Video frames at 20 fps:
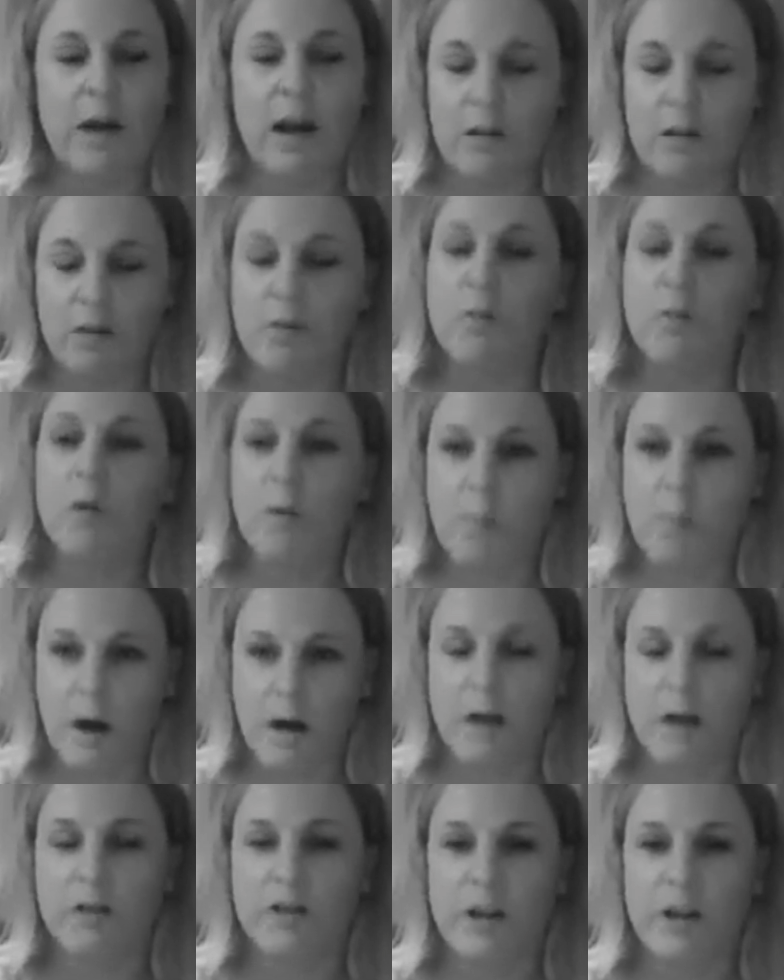I use the word
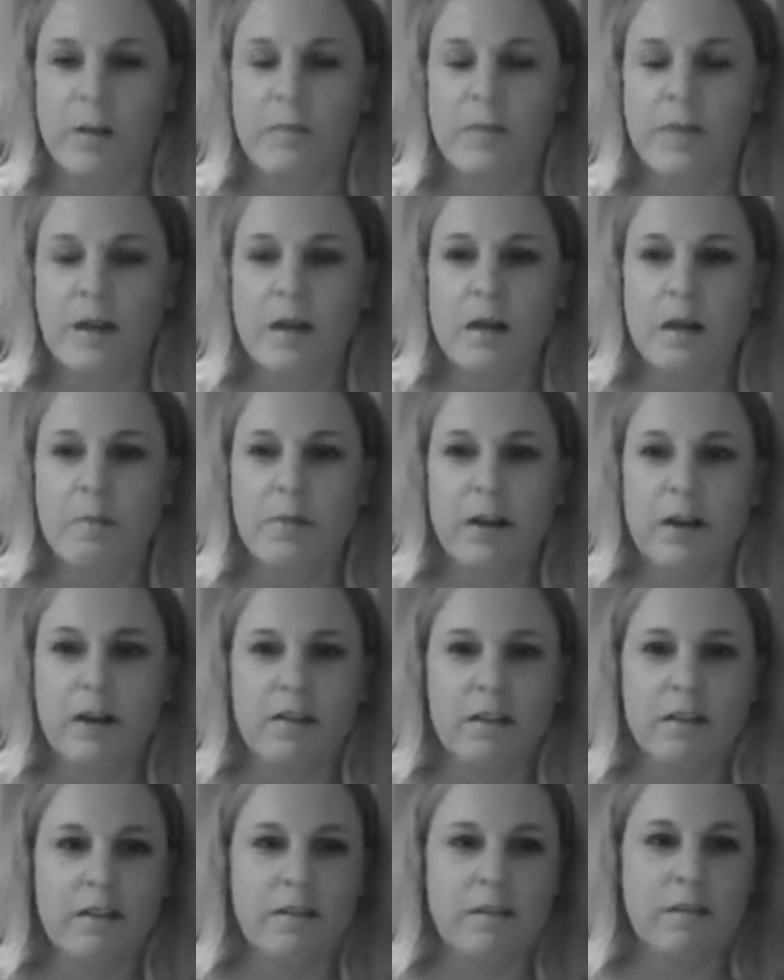partnership, because
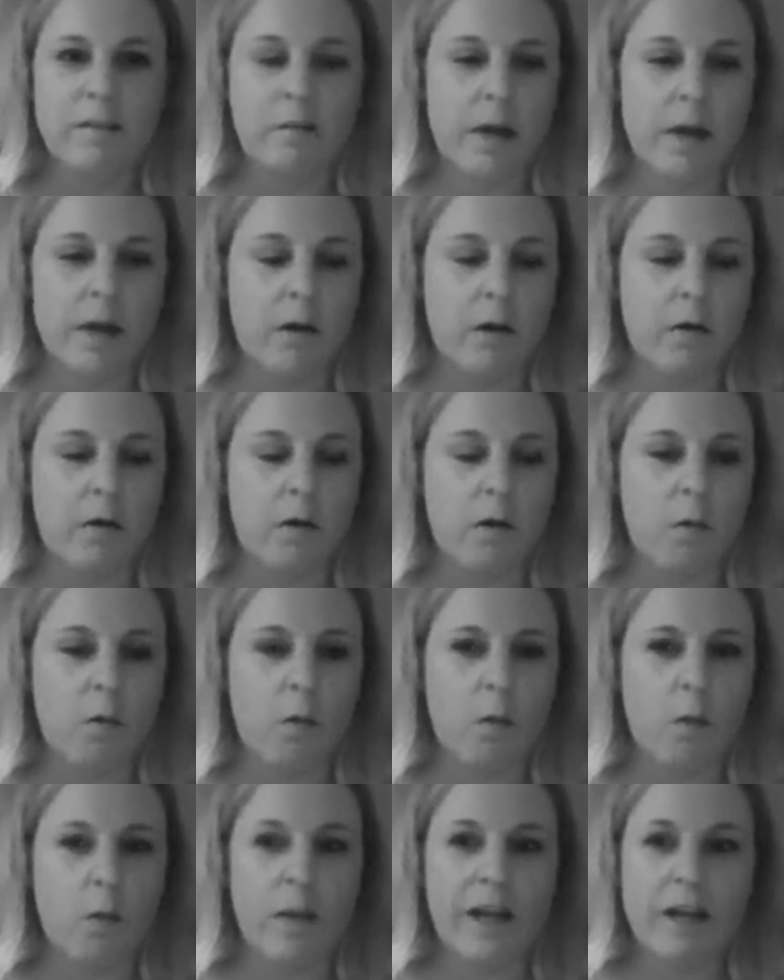this is about
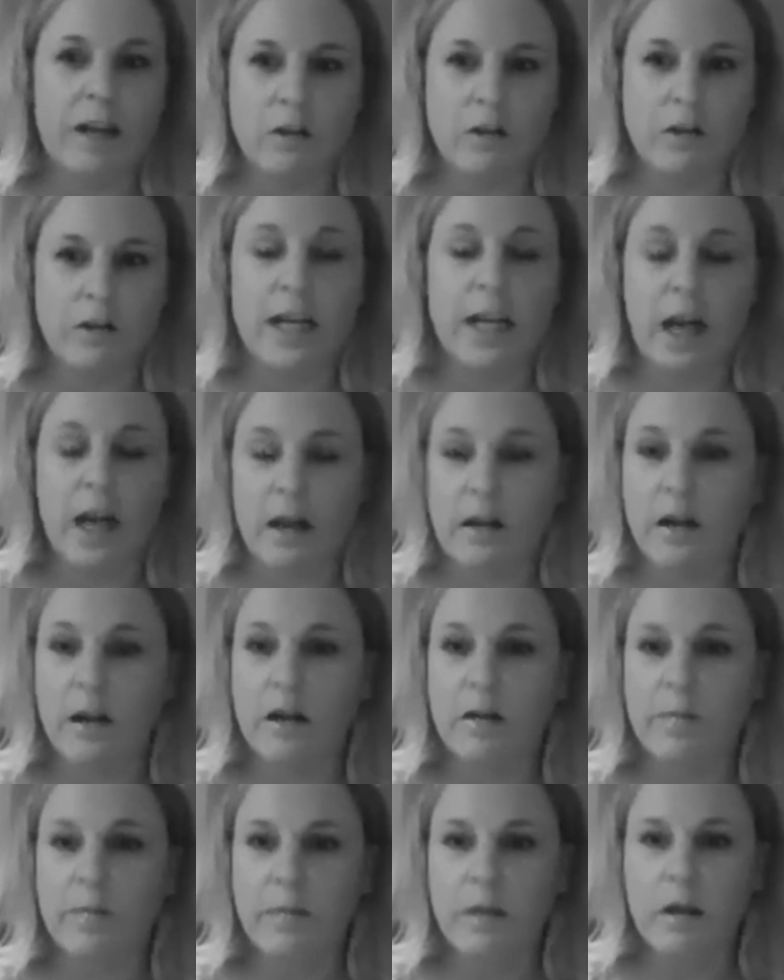what we can do
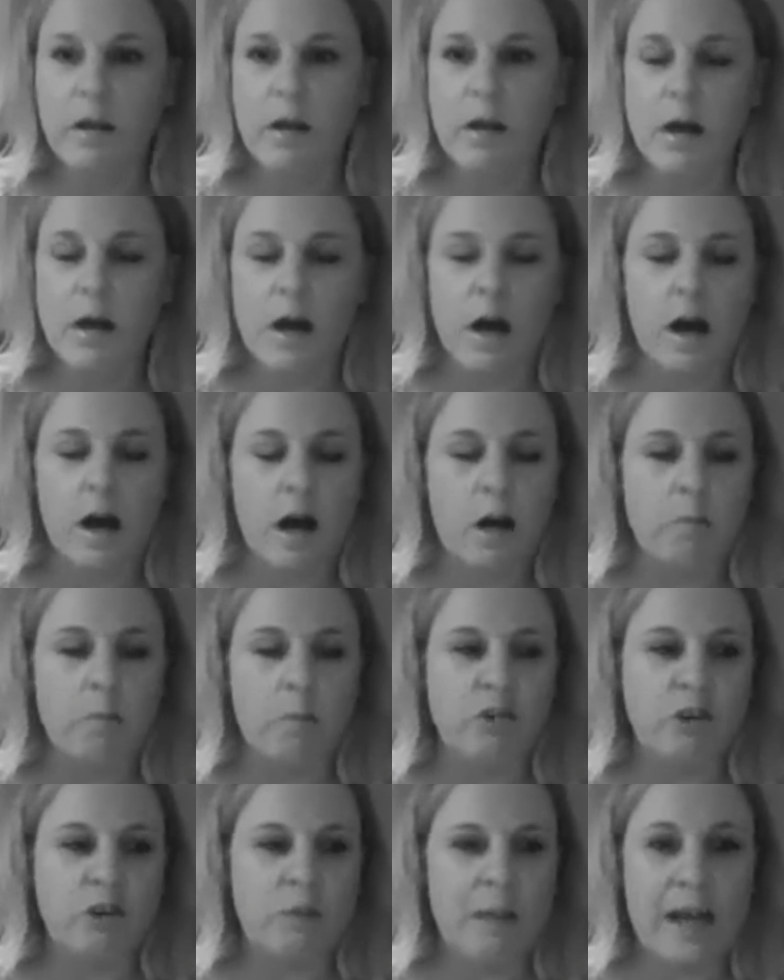together
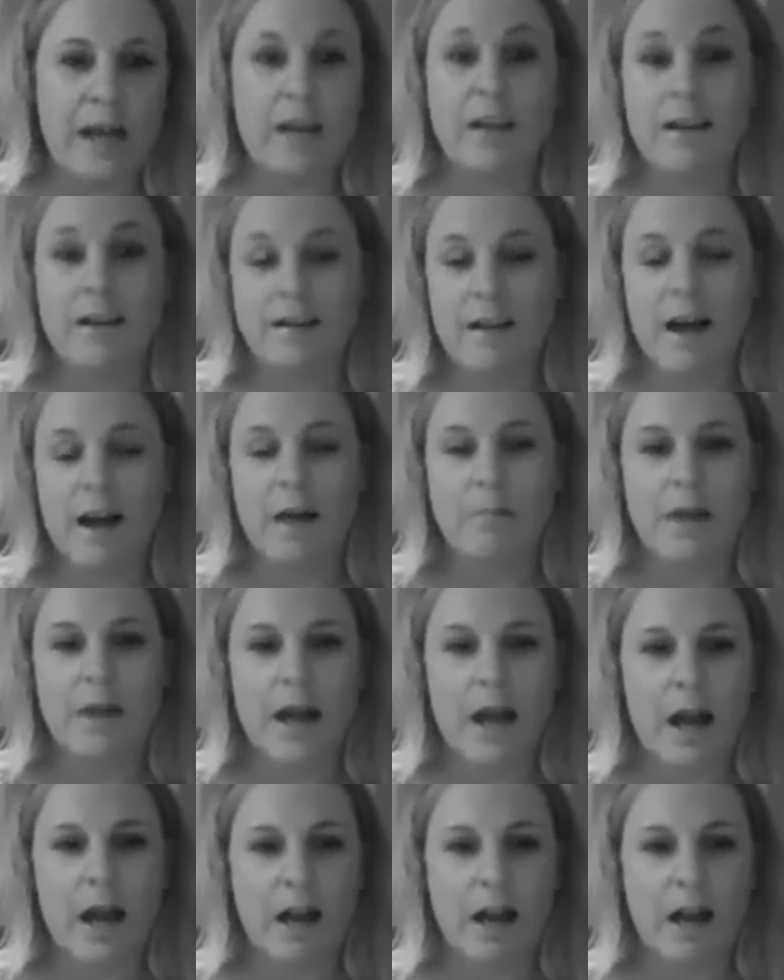to make things happen.